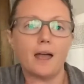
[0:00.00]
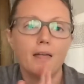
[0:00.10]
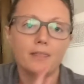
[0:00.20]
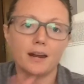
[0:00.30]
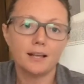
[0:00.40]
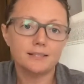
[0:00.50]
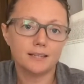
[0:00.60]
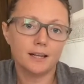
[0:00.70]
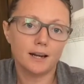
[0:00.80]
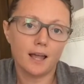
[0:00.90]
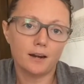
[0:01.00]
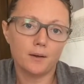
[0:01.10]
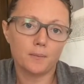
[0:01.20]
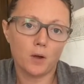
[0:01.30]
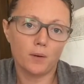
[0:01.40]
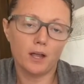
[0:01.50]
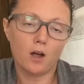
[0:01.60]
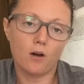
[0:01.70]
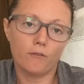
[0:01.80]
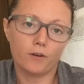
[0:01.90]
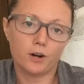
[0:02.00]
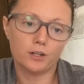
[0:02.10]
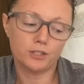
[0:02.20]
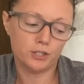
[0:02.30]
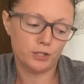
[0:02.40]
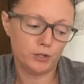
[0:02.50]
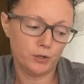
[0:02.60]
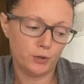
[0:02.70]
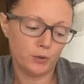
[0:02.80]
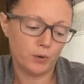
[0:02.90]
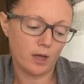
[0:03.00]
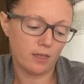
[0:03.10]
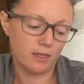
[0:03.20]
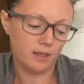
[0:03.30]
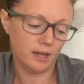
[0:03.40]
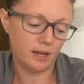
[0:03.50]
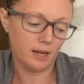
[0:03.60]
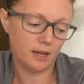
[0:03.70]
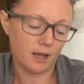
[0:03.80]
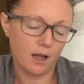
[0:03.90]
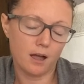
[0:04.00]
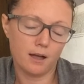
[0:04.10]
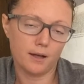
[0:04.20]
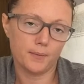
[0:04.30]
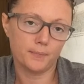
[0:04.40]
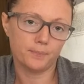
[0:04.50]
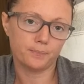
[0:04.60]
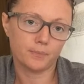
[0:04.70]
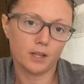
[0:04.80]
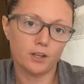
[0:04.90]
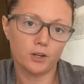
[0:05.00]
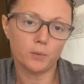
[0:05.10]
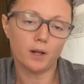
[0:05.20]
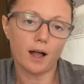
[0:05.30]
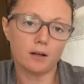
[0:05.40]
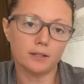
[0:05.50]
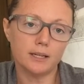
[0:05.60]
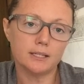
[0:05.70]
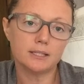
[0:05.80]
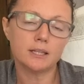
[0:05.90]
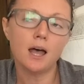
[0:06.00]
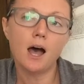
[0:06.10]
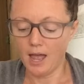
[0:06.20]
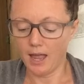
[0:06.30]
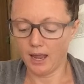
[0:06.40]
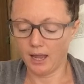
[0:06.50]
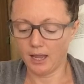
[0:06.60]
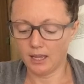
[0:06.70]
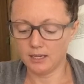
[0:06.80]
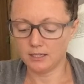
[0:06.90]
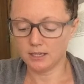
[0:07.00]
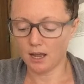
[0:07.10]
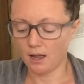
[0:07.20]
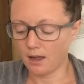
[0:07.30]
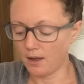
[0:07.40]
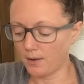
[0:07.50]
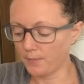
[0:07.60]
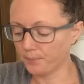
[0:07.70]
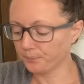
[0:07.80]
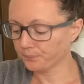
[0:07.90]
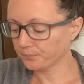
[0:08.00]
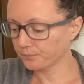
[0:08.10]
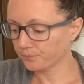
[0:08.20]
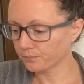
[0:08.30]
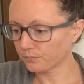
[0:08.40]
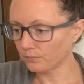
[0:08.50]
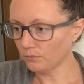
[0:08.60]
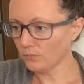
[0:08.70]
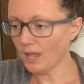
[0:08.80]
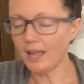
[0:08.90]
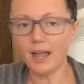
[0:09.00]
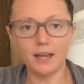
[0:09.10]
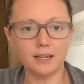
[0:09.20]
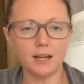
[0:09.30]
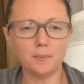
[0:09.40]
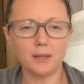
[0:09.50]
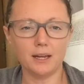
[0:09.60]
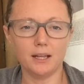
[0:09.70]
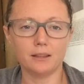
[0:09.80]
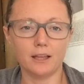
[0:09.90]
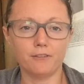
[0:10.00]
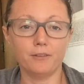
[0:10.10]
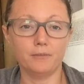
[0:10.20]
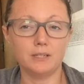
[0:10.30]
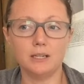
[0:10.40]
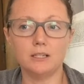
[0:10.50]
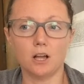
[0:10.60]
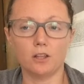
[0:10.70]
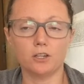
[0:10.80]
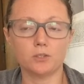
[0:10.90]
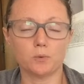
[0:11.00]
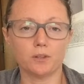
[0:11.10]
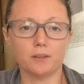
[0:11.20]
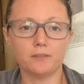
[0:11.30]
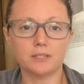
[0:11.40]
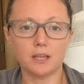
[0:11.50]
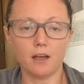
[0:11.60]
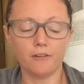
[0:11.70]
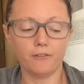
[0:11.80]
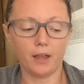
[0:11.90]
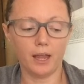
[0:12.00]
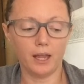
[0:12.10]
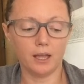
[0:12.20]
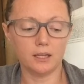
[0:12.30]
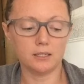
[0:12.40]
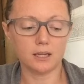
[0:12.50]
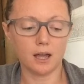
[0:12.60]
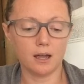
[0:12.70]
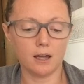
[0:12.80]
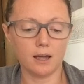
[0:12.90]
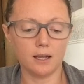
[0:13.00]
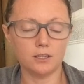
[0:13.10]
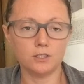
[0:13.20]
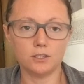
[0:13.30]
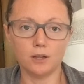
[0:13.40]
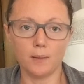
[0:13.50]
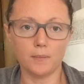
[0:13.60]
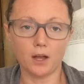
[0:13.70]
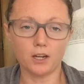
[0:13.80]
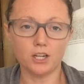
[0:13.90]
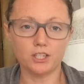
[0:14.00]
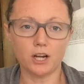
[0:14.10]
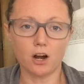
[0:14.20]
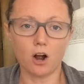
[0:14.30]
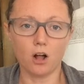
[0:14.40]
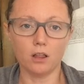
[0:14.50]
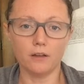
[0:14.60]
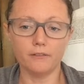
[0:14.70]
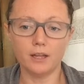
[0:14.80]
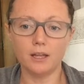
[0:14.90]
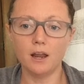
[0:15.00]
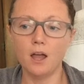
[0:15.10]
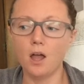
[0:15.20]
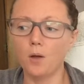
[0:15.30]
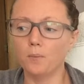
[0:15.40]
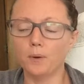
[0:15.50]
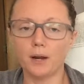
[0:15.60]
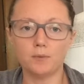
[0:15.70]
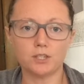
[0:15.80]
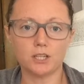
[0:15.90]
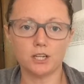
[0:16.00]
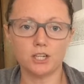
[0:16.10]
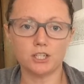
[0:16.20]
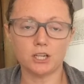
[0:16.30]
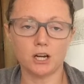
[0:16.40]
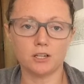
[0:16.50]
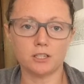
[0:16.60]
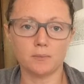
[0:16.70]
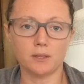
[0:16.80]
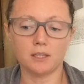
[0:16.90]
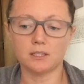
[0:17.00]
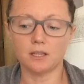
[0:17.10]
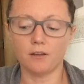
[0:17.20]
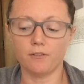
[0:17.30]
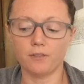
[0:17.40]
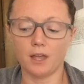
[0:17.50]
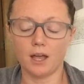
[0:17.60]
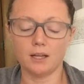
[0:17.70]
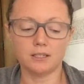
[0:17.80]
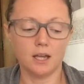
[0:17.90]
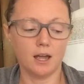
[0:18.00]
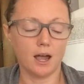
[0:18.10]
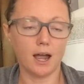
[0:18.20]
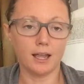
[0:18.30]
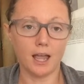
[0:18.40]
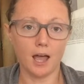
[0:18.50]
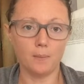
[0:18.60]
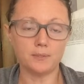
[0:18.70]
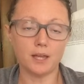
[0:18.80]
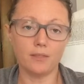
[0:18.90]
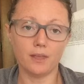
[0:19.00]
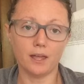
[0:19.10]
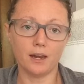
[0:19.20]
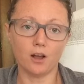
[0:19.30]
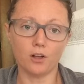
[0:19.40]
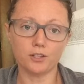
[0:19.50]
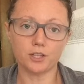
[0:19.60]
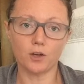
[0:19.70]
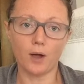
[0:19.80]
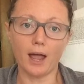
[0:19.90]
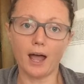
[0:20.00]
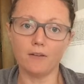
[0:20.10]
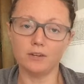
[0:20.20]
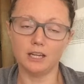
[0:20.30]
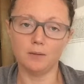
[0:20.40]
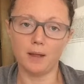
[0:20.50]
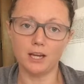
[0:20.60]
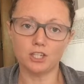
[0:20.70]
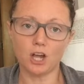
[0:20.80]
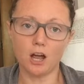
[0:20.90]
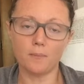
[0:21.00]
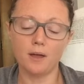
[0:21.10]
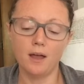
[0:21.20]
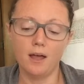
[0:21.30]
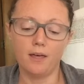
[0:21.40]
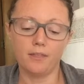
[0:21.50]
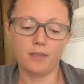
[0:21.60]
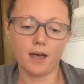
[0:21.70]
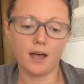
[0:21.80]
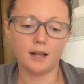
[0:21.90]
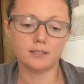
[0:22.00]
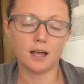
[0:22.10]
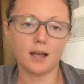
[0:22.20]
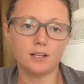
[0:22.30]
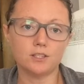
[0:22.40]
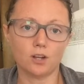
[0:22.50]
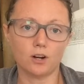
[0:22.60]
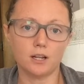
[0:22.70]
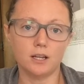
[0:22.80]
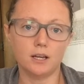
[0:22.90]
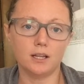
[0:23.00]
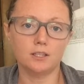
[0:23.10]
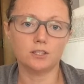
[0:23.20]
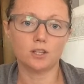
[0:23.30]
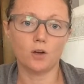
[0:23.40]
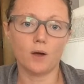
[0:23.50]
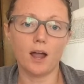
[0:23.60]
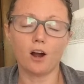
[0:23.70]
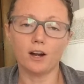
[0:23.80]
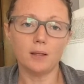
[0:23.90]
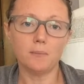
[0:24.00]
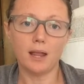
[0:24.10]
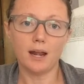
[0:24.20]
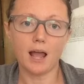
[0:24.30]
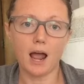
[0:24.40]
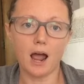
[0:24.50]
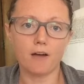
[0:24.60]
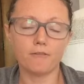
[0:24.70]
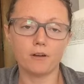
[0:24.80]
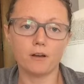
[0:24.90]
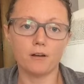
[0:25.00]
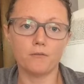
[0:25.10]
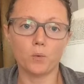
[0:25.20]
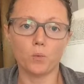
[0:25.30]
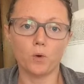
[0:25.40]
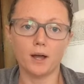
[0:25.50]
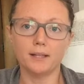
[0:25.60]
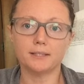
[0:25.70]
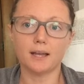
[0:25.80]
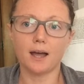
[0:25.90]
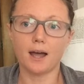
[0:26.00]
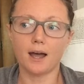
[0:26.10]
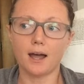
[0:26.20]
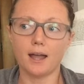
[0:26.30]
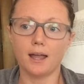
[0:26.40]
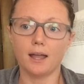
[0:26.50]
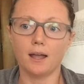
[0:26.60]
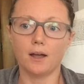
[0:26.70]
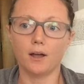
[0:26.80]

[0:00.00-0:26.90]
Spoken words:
And then I did end up going over to the Goodwill outlets, and I ended up getting like $50 worth of stuff, and I'm not going to share all of it, but I'm just going to share some of the stuff that I kept. And then also I have an eBay shop that I started, and so I already made half of what I